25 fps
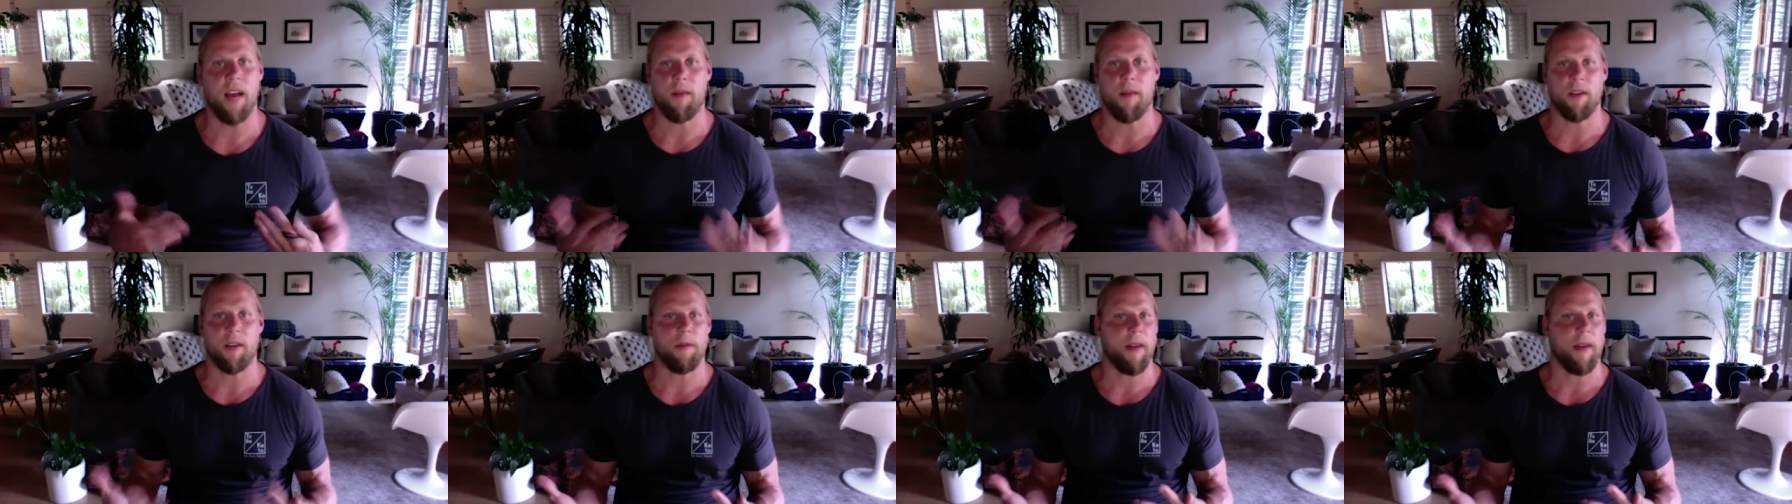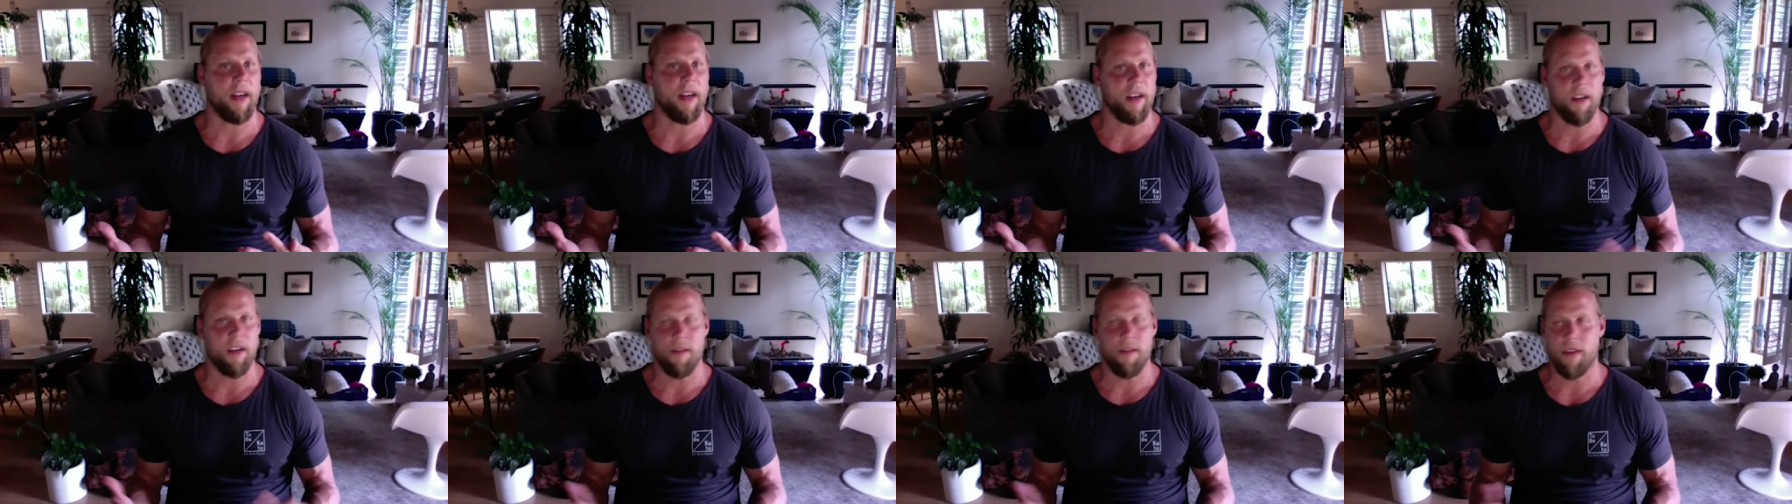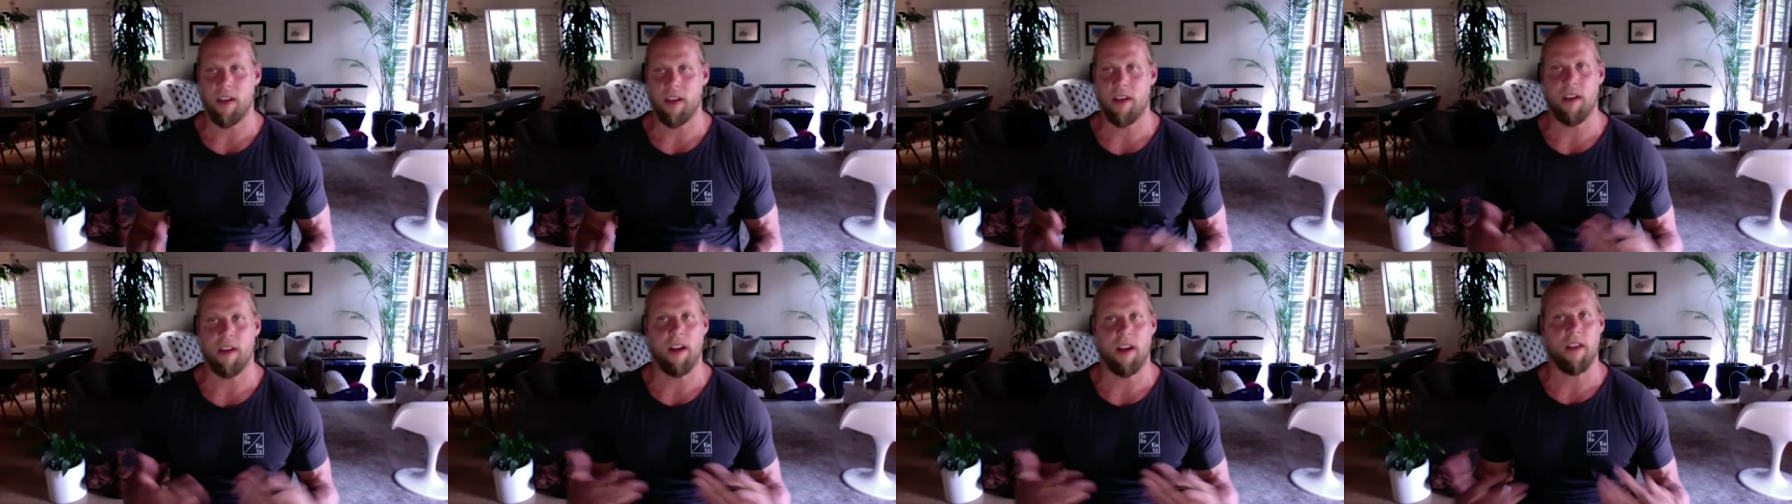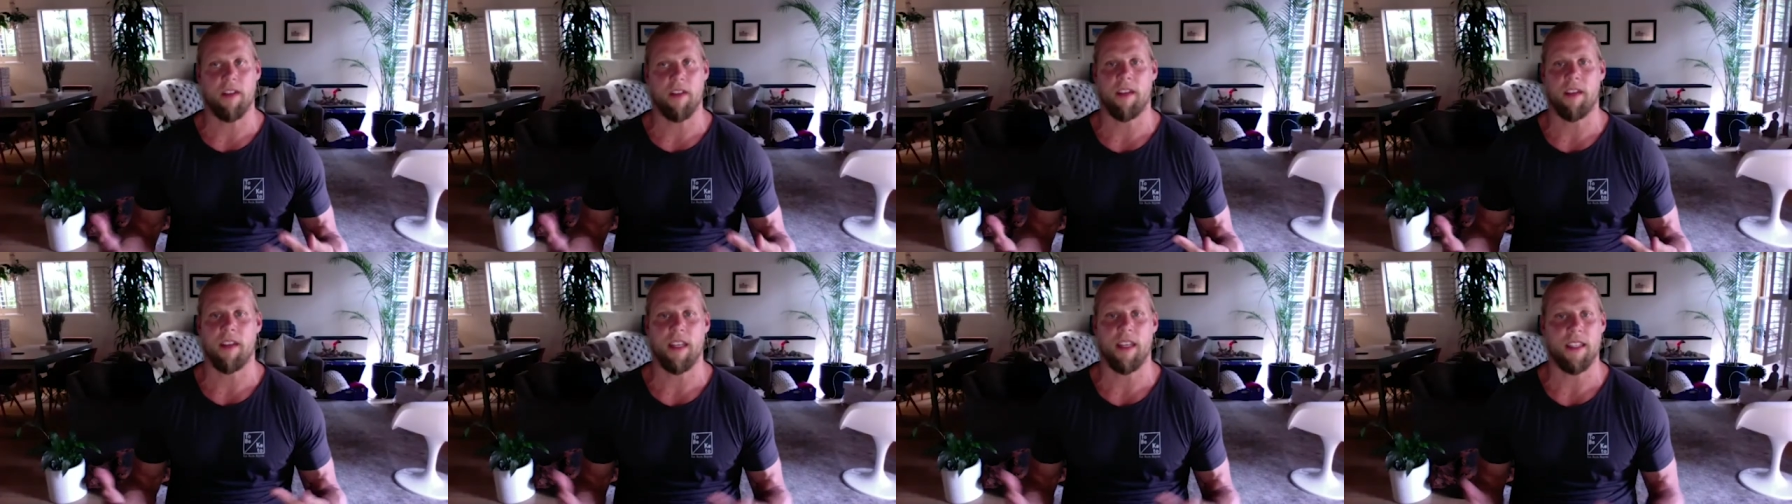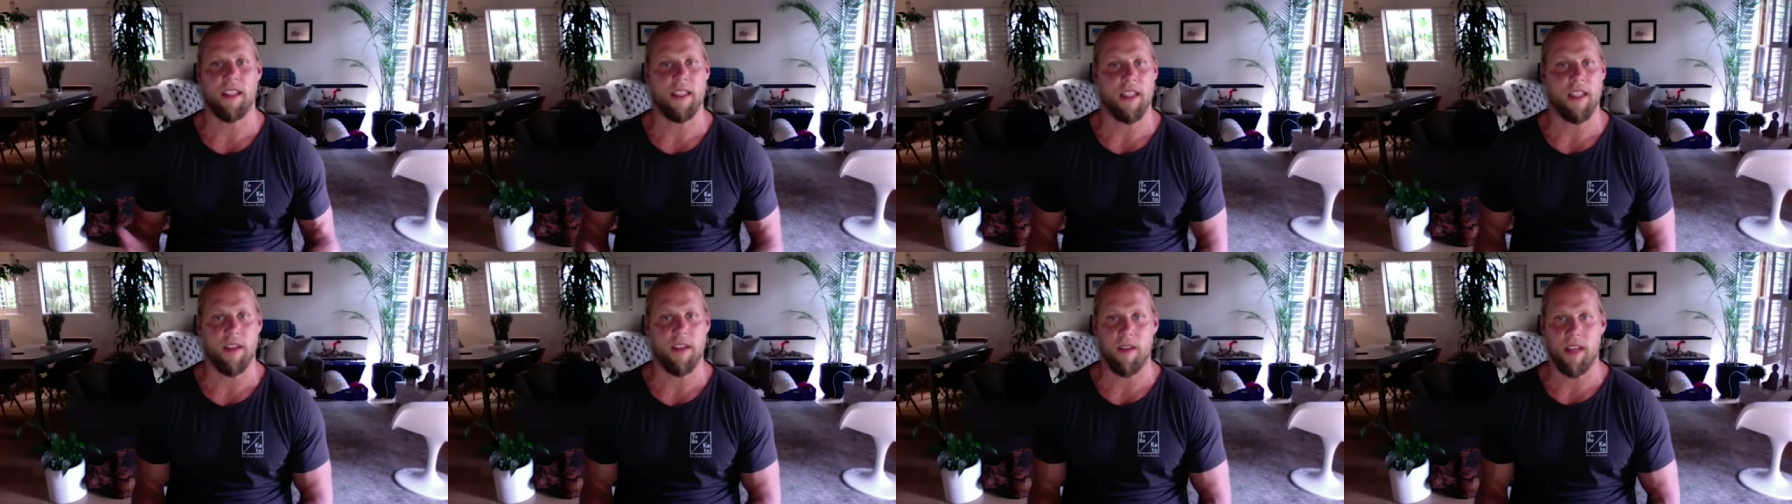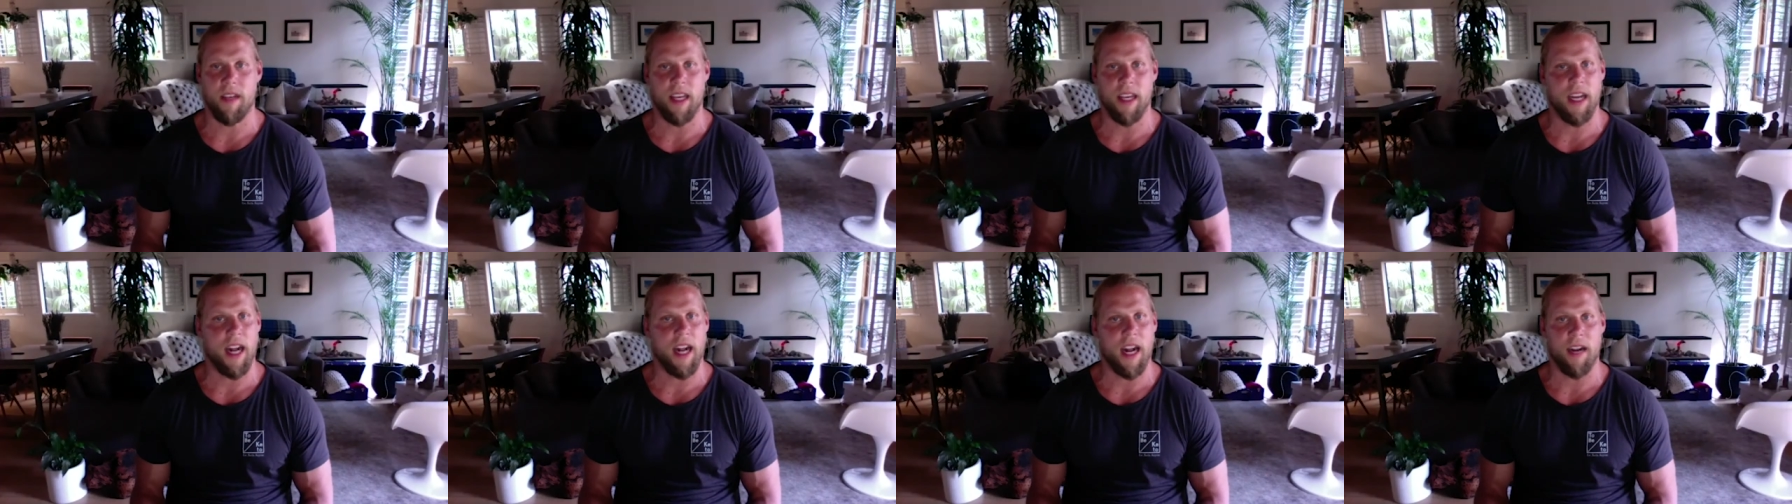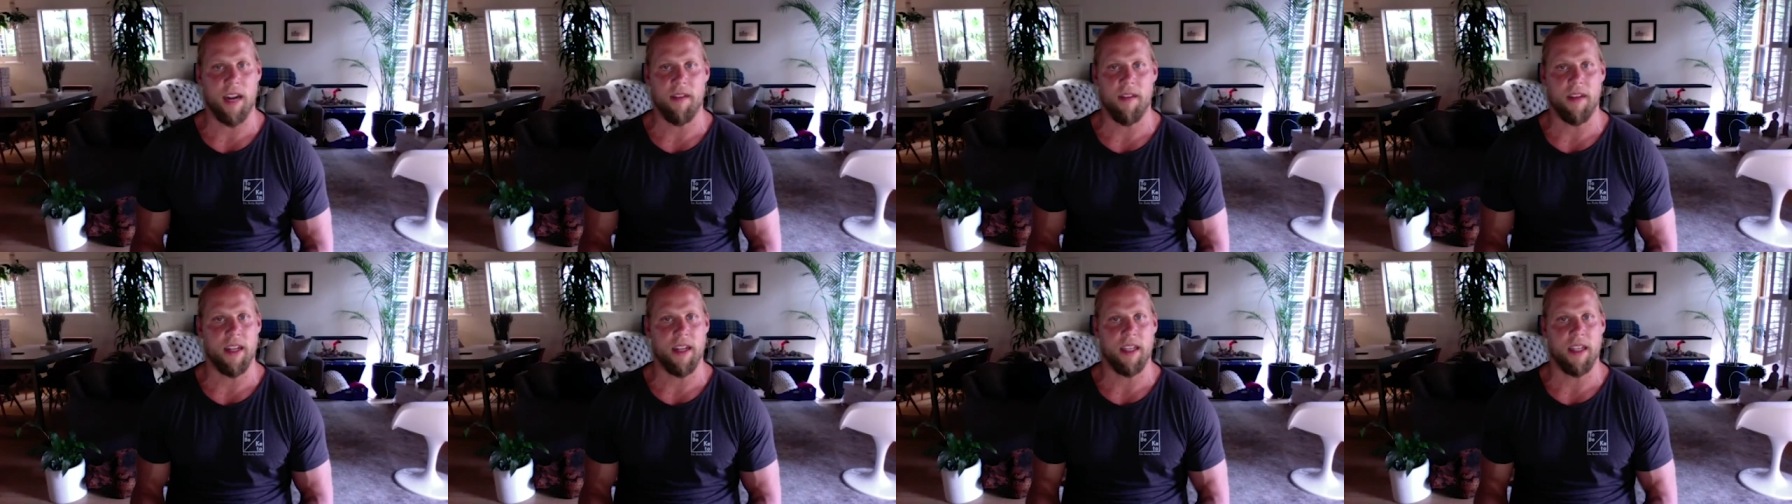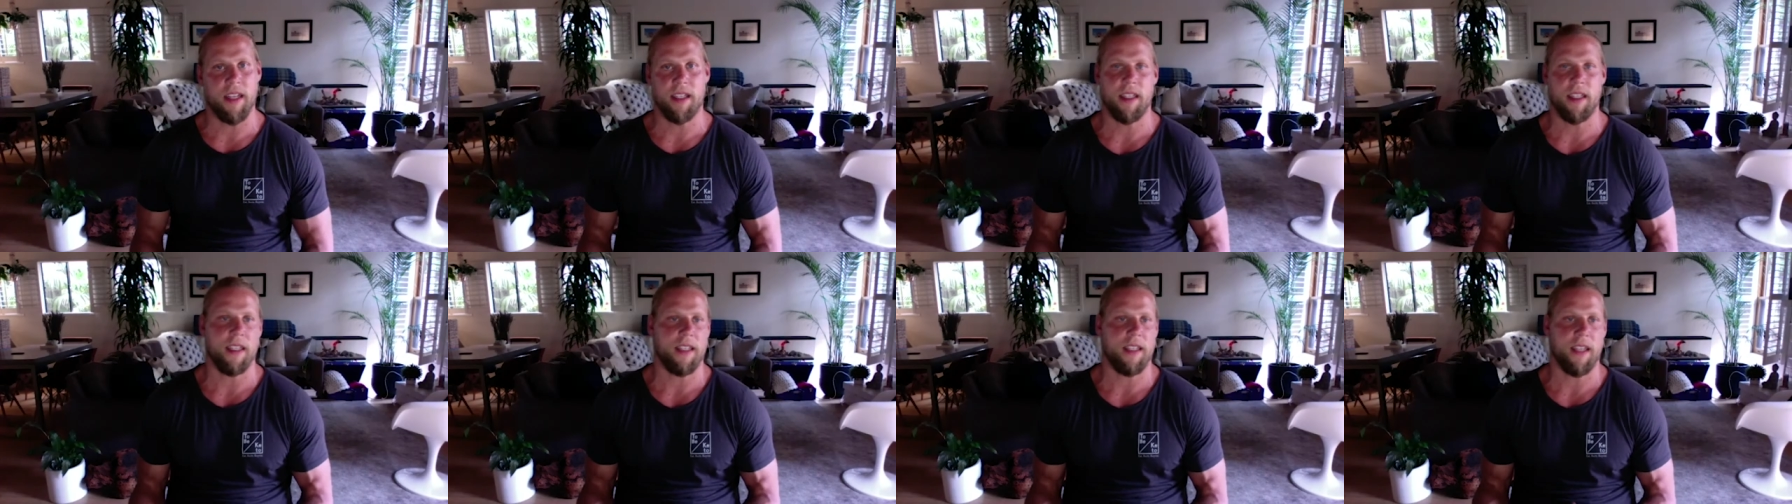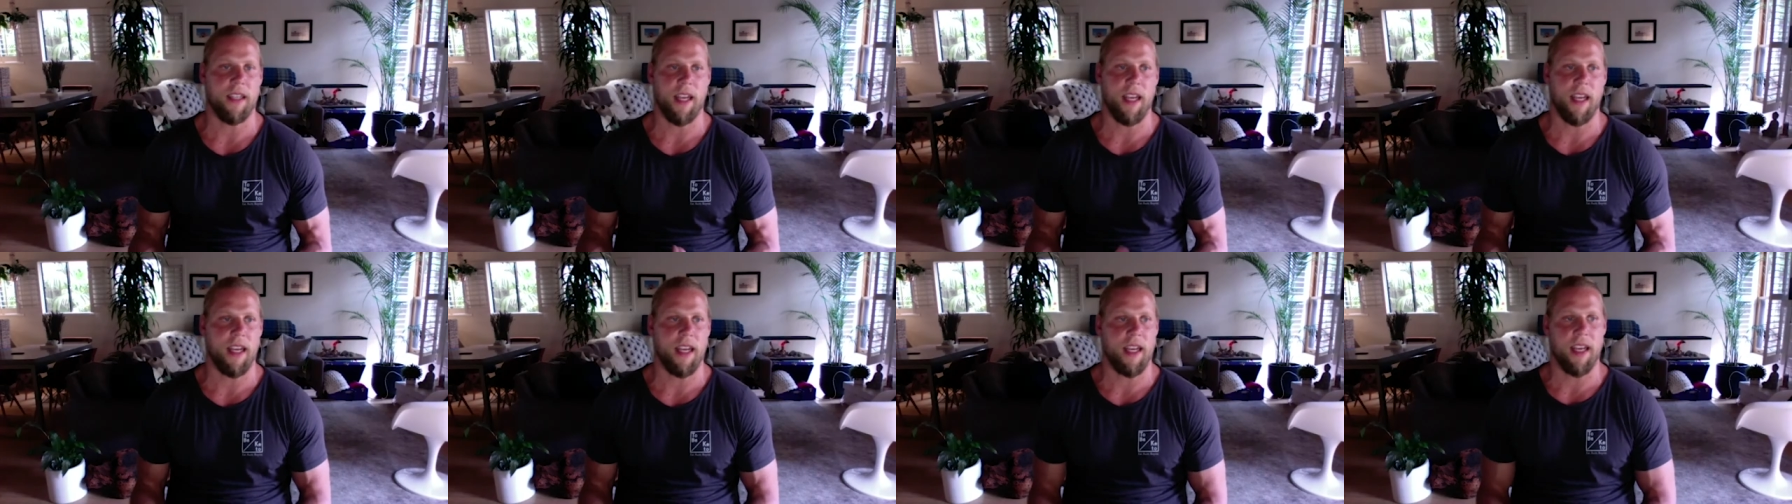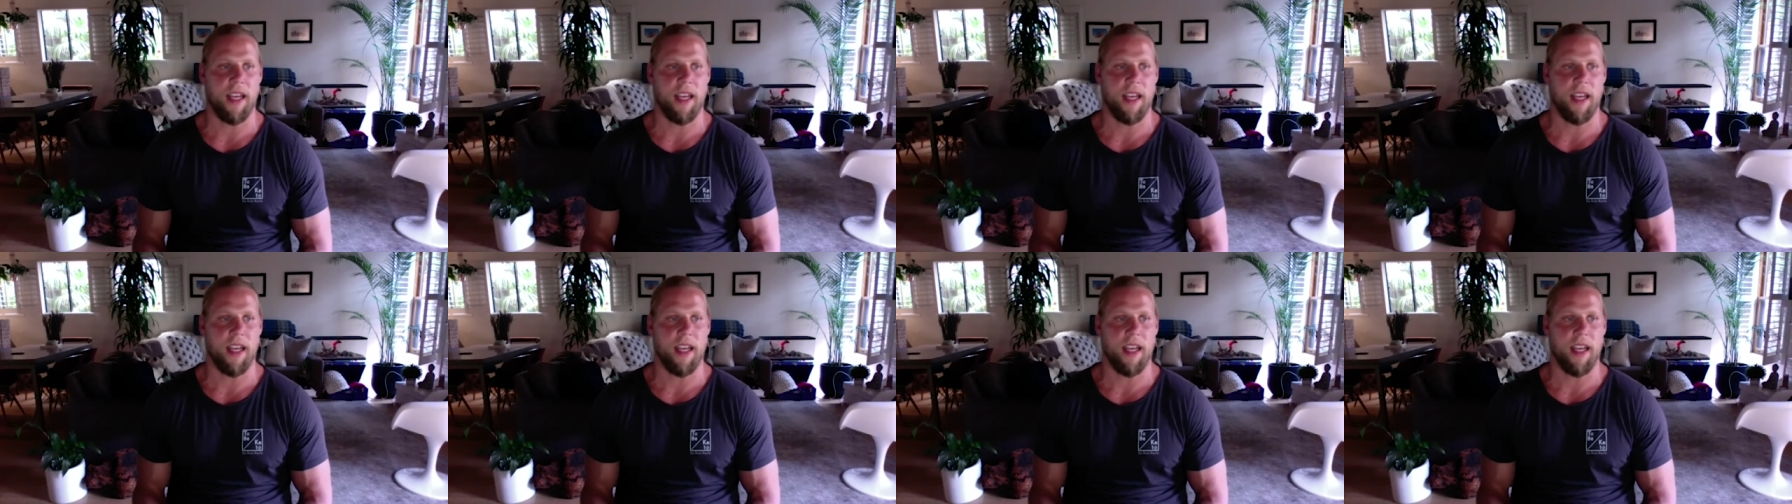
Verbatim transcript: how much better you feel and all the things that you get out of it it's just like